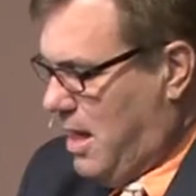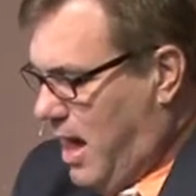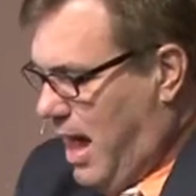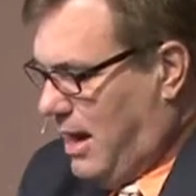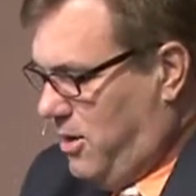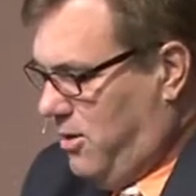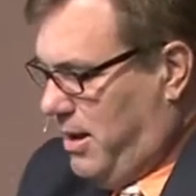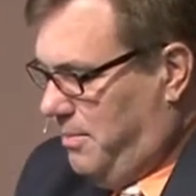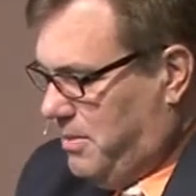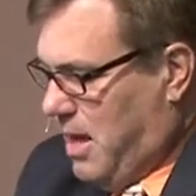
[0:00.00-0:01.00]

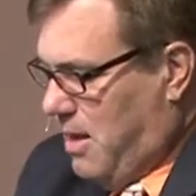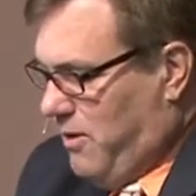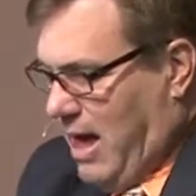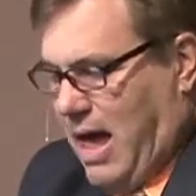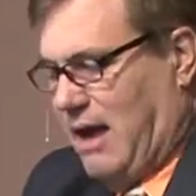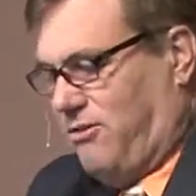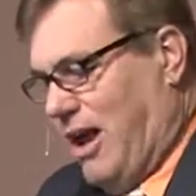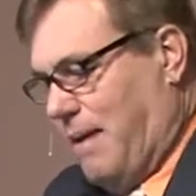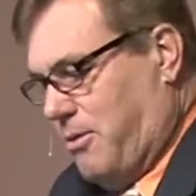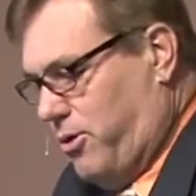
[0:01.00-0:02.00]
Hallelujah. But Acts
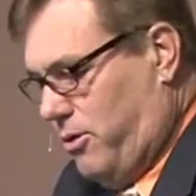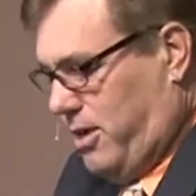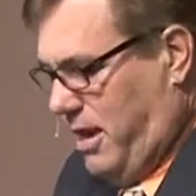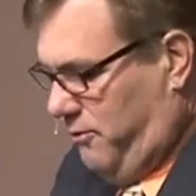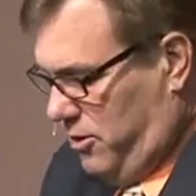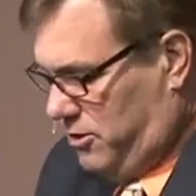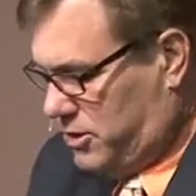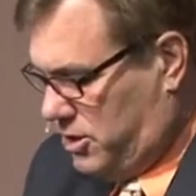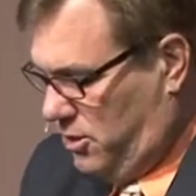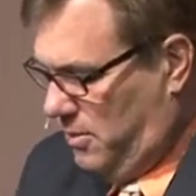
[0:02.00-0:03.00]
chapter thirteen, verse
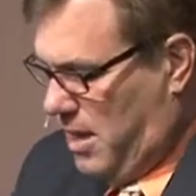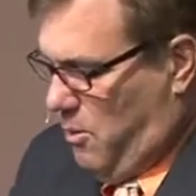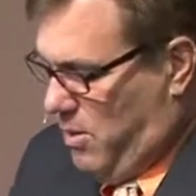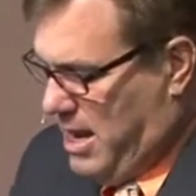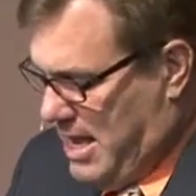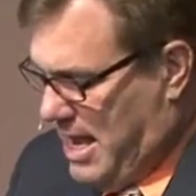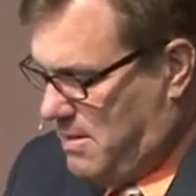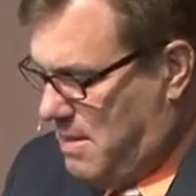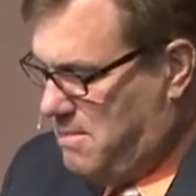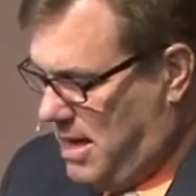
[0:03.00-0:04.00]
two. We need to
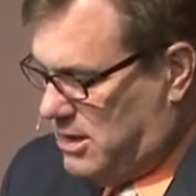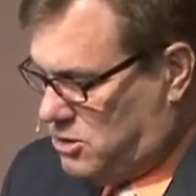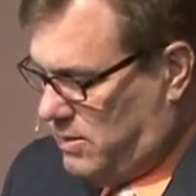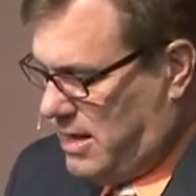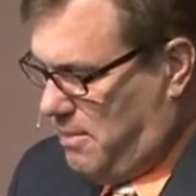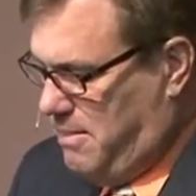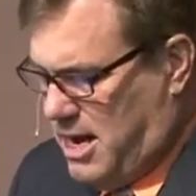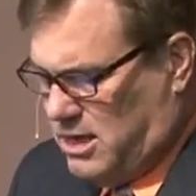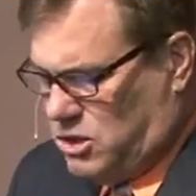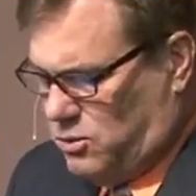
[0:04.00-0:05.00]
be ministering. Now,
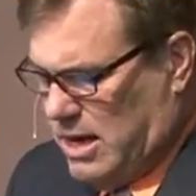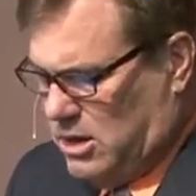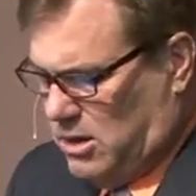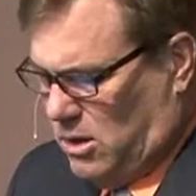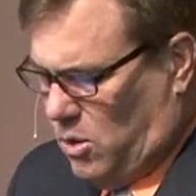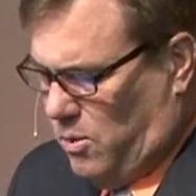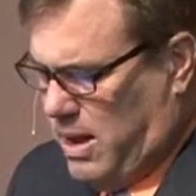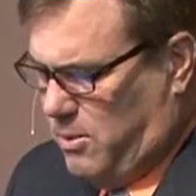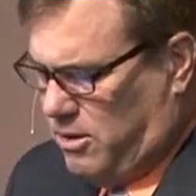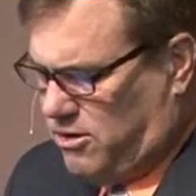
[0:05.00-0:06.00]
ministering to the Lord,
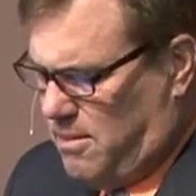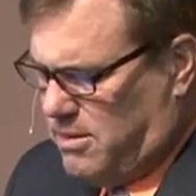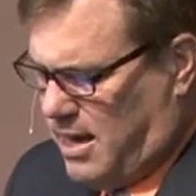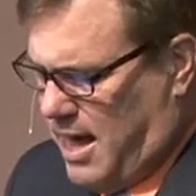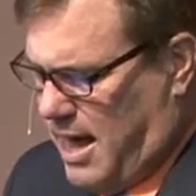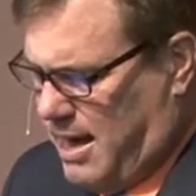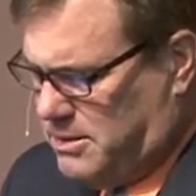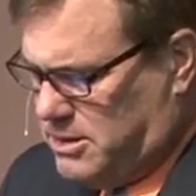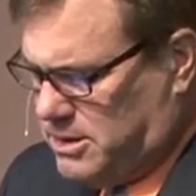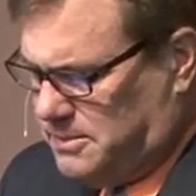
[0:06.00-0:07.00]
we, we
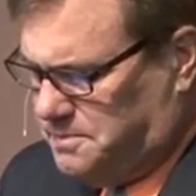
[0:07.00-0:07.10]
sometimes